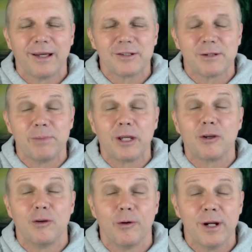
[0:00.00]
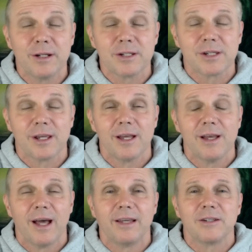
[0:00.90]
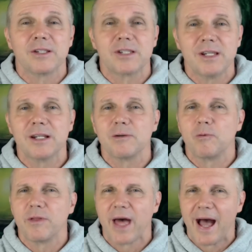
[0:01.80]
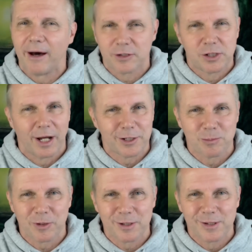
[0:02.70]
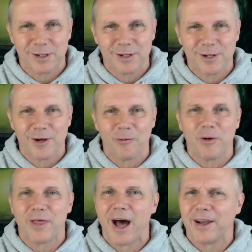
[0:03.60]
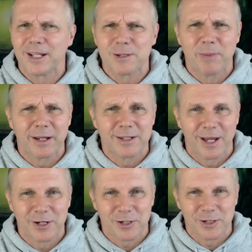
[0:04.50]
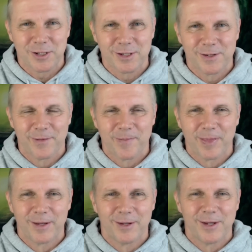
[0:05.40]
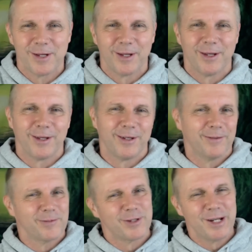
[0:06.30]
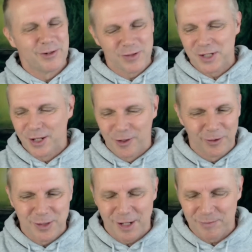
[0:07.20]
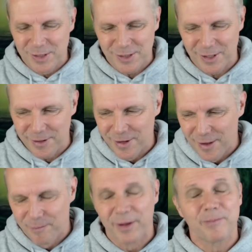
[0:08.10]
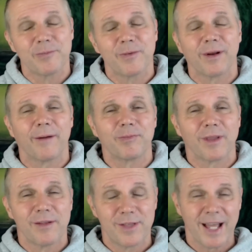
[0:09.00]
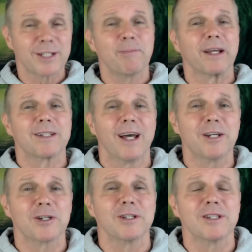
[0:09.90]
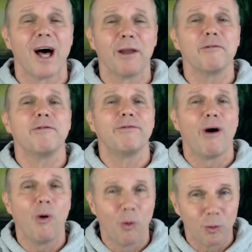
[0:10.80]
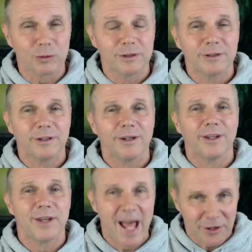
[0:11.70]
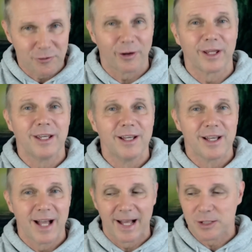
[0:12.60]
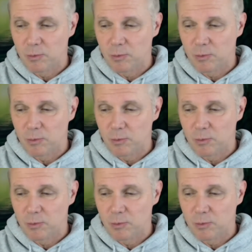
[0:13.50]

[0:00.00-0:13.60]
to be curious, and to sit without judgment, without expectations. It's an interesting concept, isn't it? But the expectations unfold naturally as